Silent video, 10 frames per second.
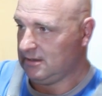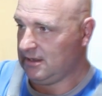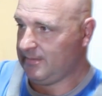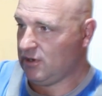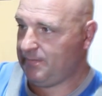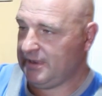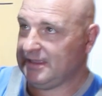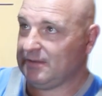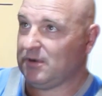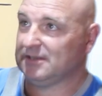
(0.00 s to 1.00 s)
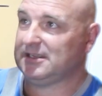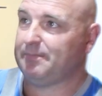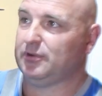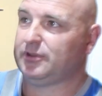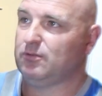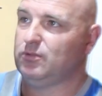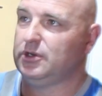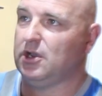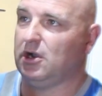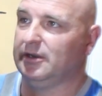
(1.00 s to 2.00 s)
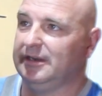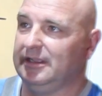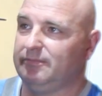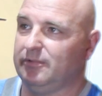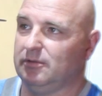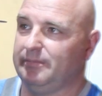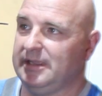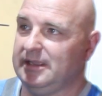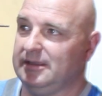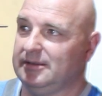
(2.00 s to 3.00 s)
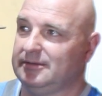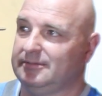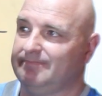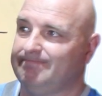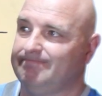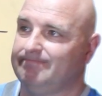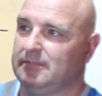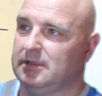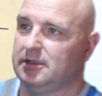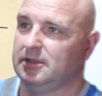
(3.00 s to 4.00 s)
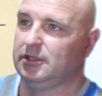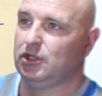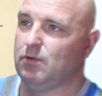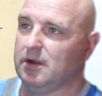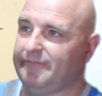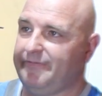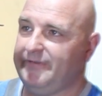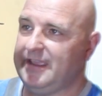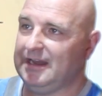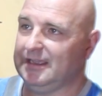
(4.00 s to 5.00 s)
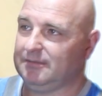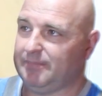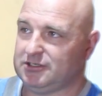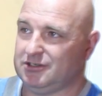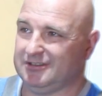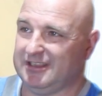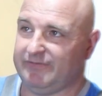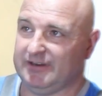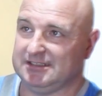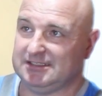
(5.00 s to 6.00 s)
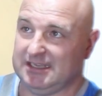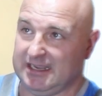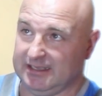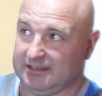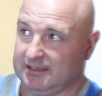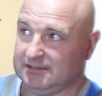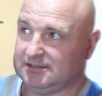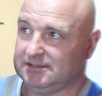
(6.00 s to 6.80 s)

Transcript: I'm hoping that once I put the wood on, it will be, you won't feel it, but you'll definitely see it. Can